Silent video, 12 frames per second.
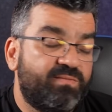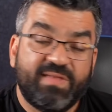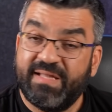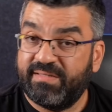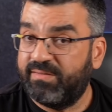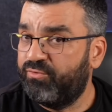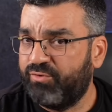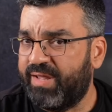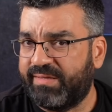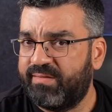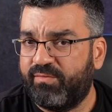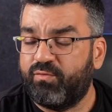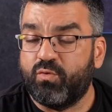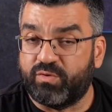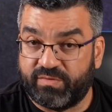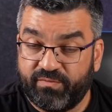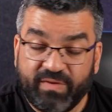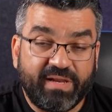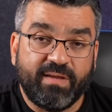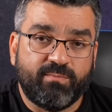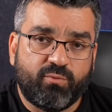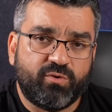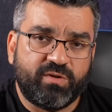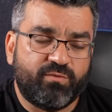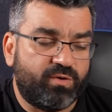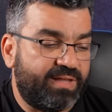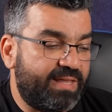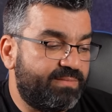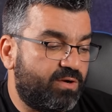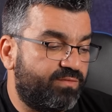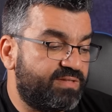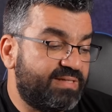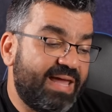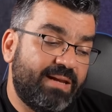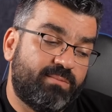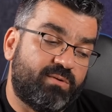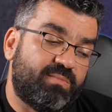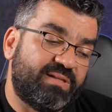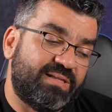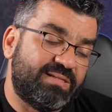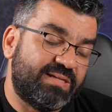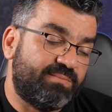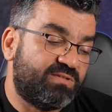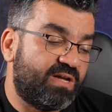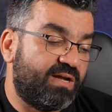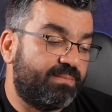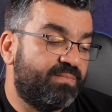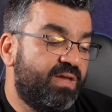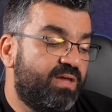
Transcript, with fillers: That's great, of course, very important for a camera of this caliber, but at the same time,